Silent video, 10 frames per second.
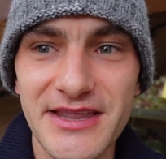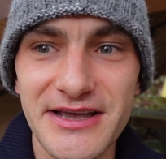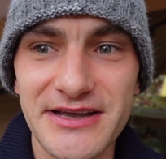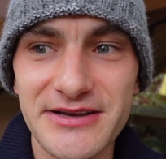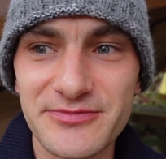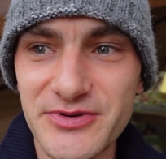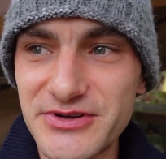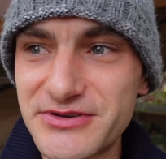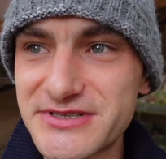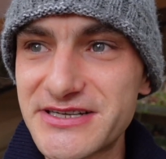and put
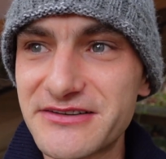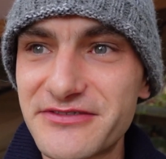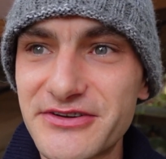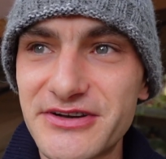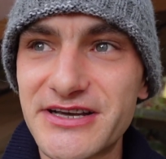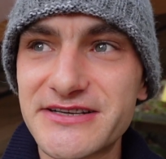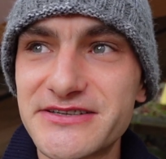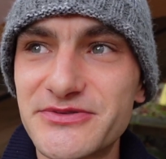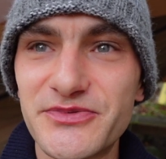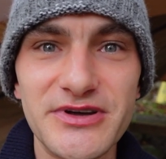yourself in
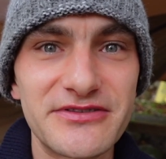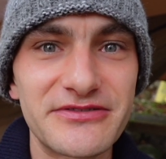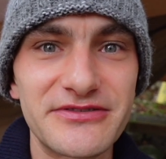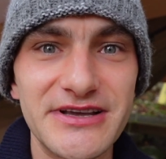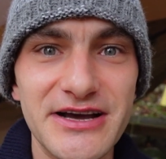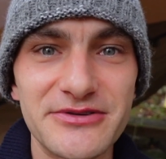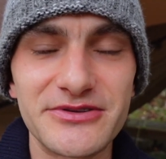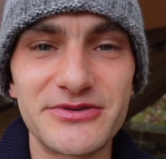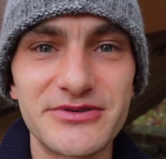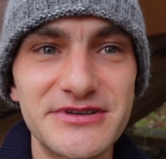connection with the
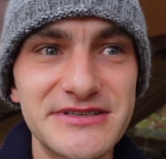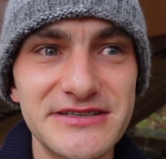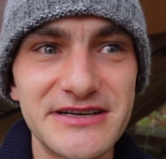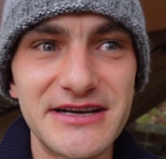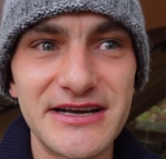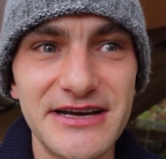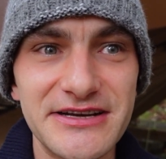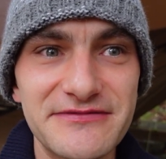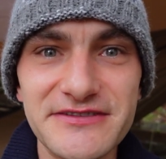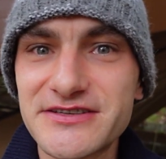outdoors. And
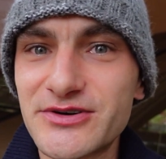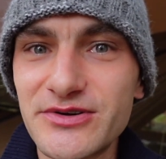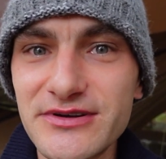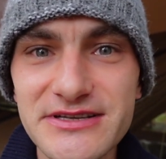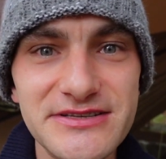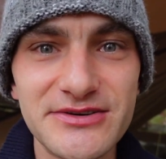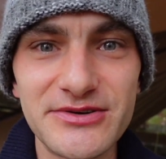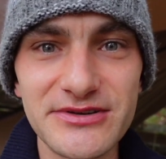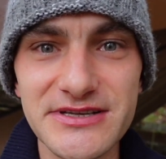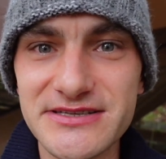if it's cold, it's
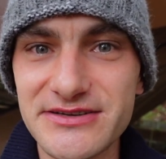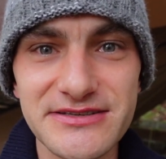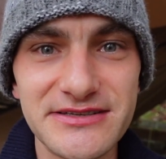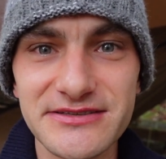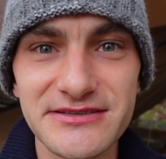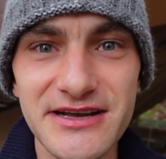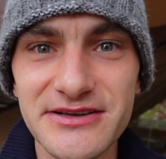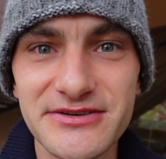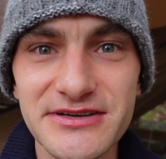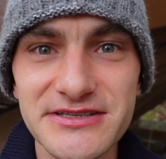cold. It's nothing that
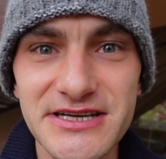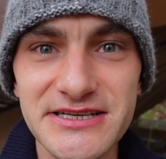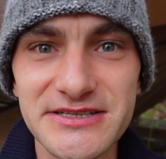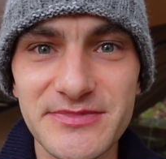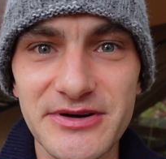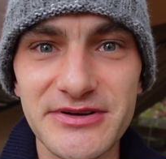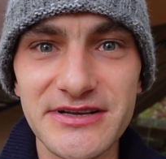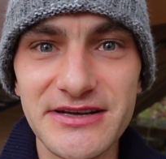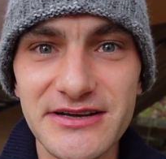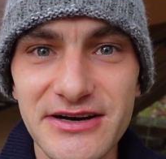you're going to change about it,
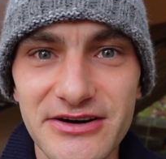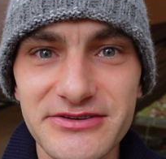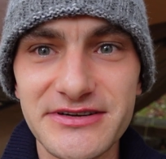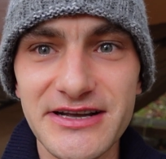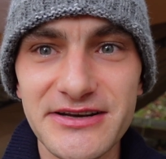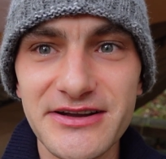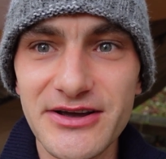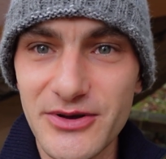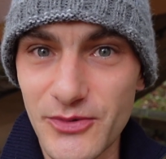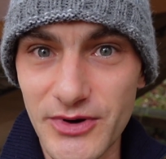other than
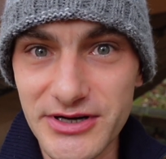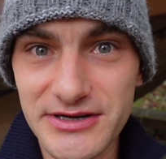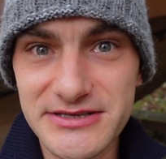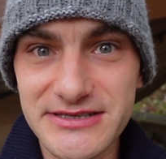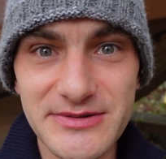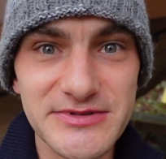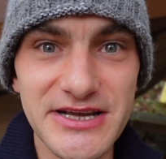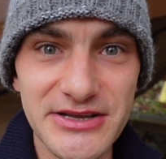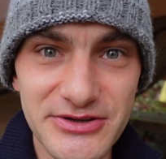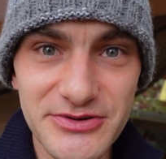what are the steps
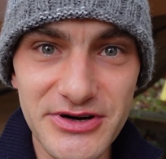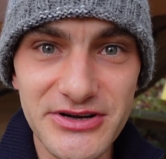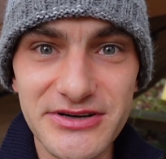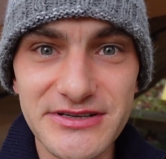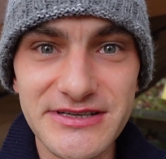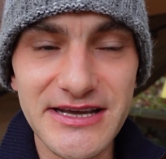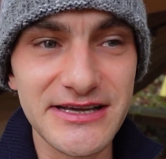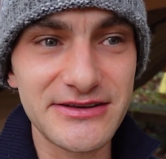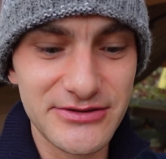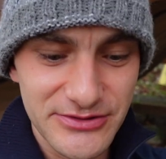that you are going to take
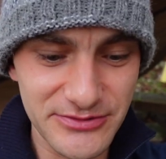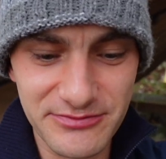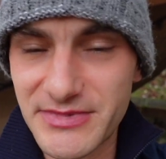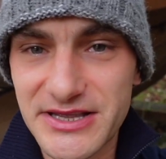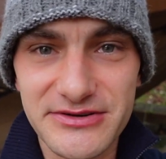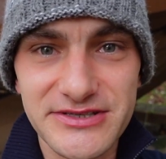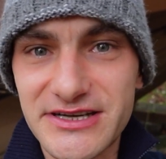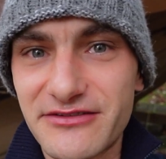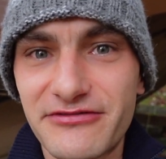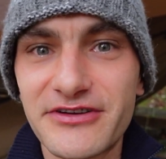to make
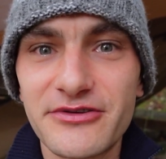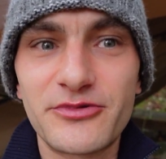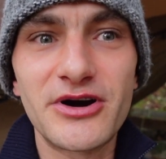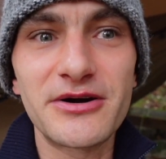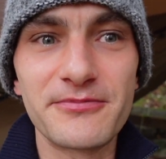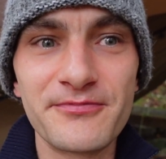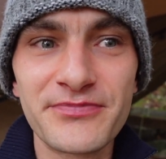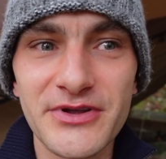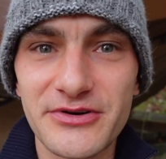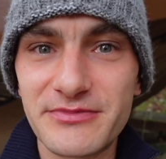yourself feel warm
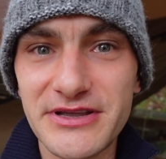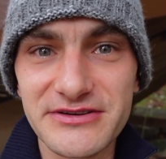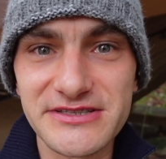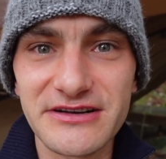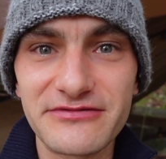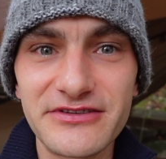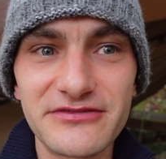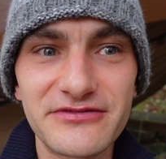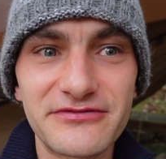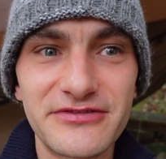or make yourself
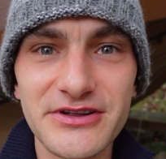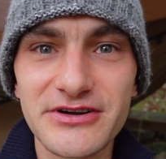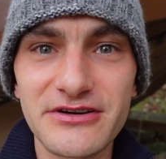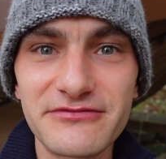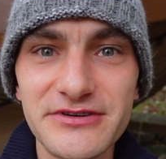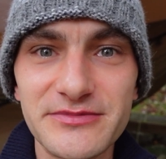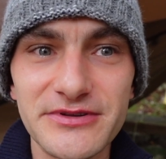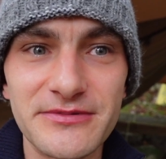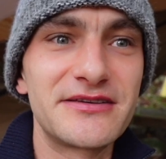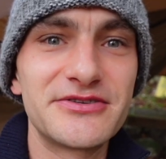feel
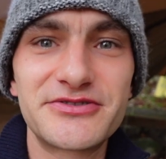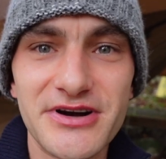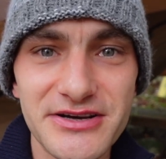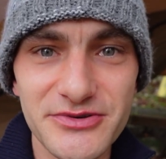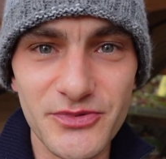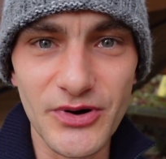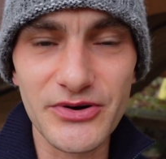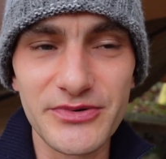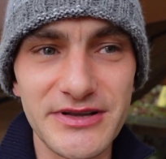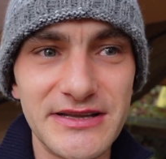comfortable. You try to
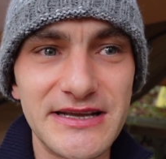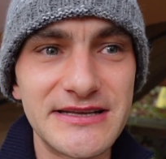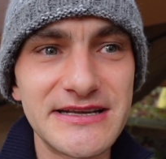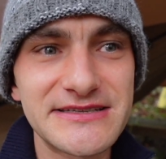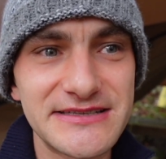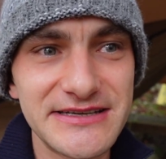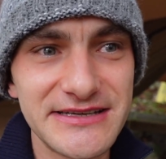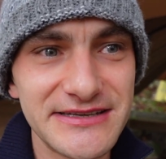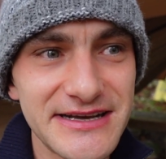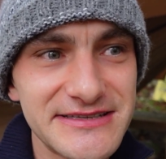work with it, and that's
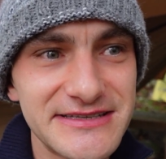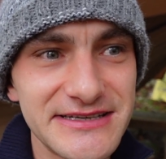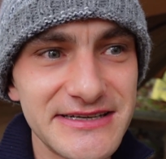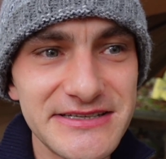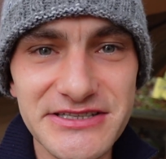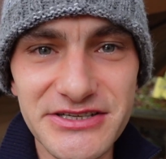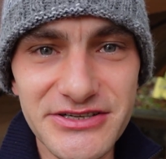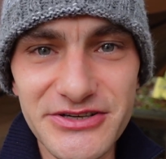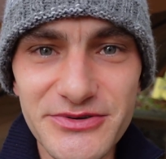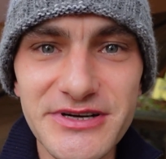the
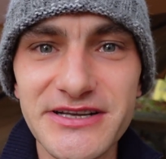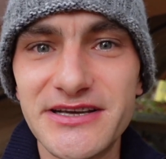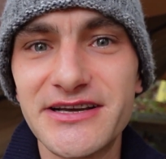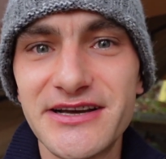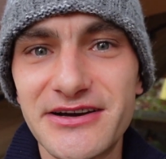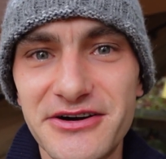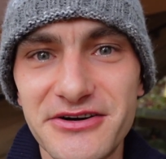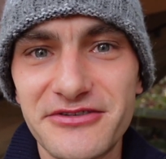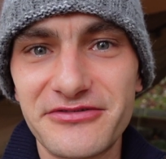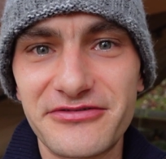ingenuity
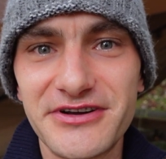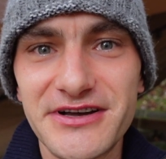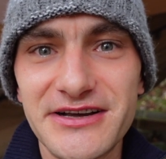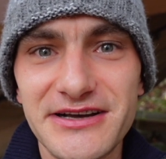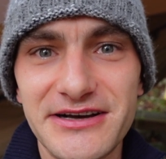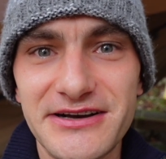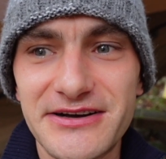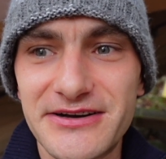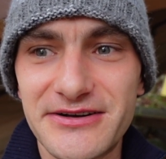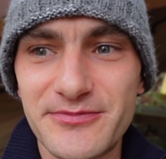of
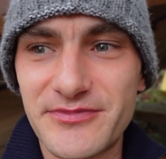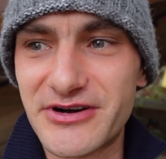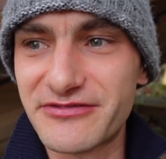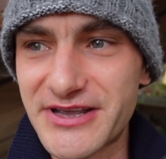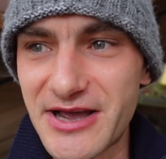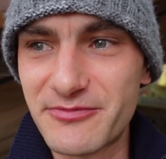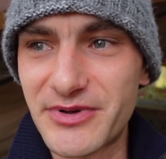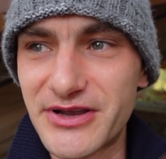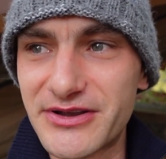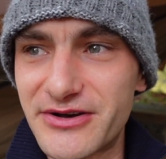
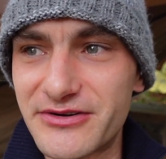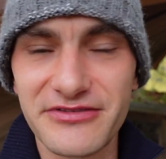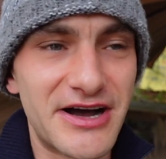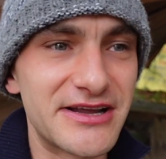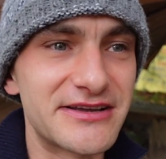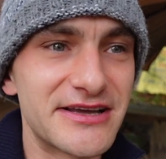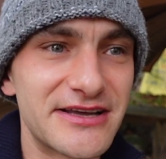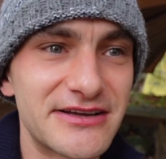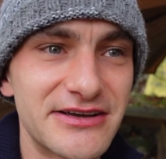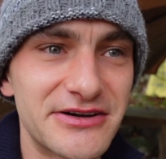camping, of
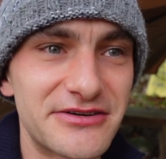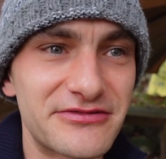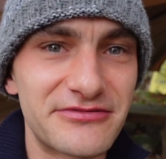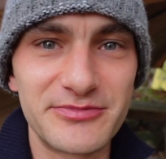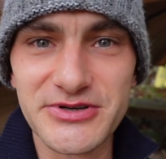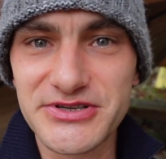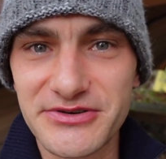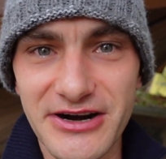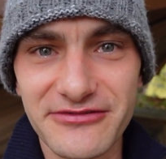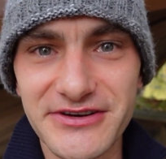hiking, of
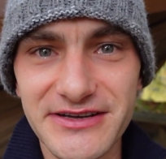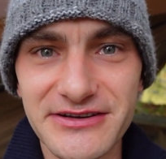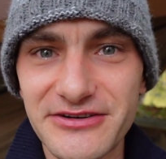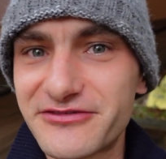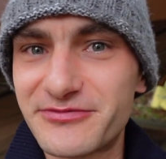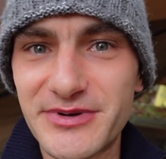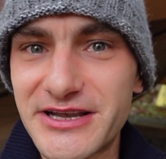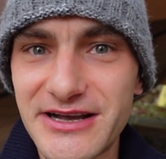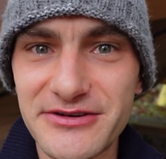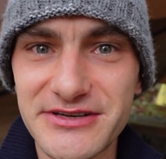bushcrafting, of
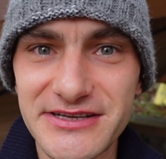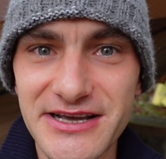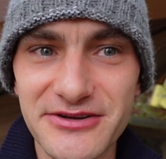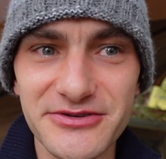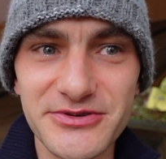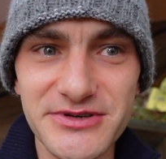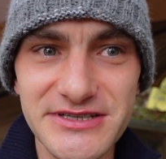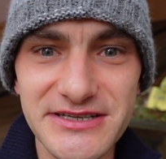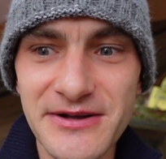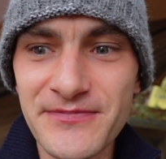being out in the
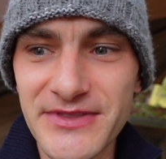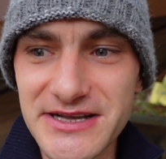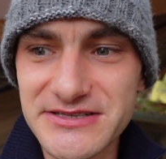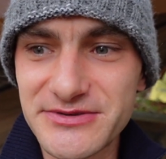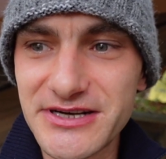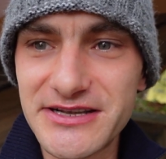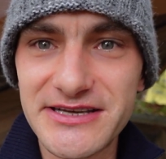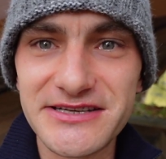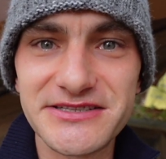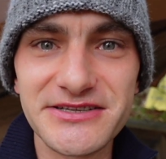outdoors. That's really
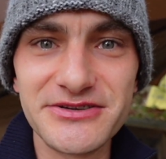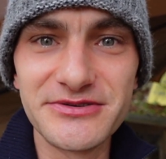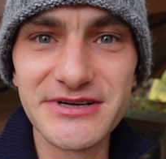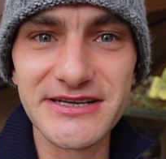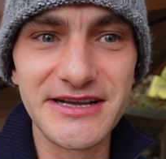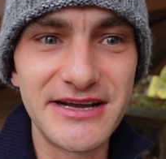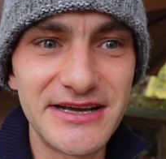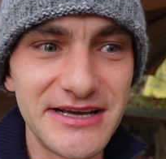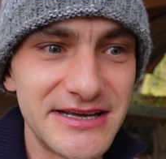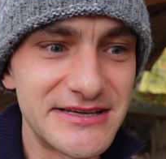the ingenuity.
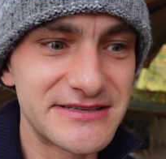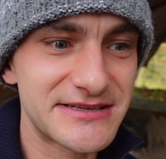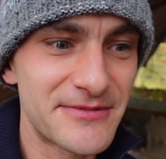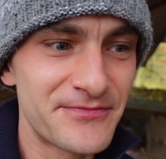Is